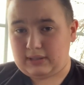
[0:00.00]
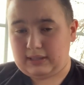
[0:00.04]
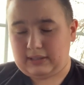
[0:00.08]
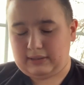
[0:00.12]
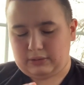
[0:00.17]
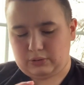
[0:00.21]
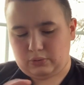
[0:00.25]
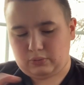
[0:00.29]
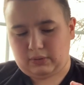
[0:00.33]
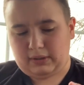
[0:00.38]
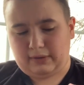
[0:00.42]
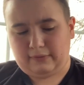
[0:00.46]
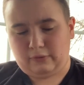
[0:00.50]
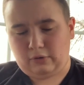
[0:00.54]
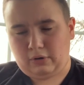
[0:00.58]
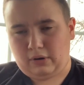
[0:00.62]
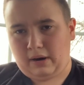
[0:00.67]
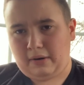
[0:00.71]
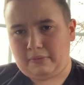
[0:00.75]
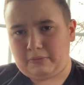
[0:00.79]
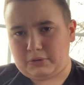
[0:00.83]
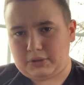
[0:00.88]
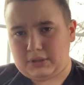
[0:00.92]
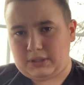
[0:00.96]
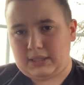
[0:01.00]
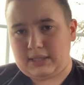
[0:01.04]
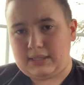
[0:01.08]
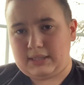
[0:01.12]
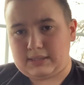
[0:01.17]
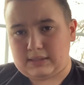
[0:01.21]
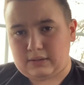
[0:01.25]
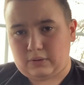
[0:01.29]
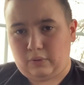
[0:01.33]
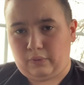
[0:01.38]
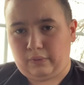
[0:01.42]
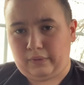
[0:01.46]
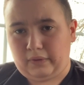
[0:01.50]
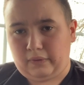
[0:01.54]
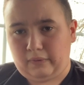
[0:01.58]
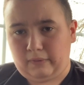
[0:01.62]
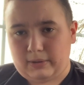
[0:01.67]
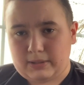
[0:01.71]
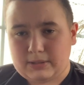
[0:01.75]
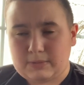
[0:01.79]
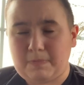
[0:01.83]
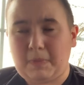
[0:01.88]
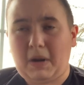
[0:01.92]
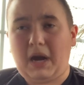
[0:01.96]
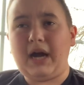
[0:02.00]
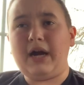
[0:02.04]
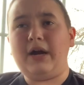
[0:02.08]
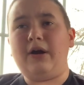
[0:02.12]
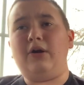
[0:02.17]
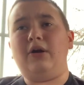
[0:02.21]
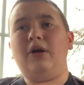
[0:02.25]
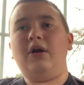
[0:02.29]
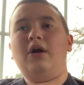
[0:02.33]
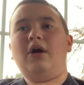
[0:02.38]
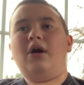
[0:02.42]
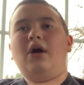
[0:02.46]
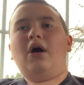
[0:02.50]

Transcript: in 24 hours it is going to expire.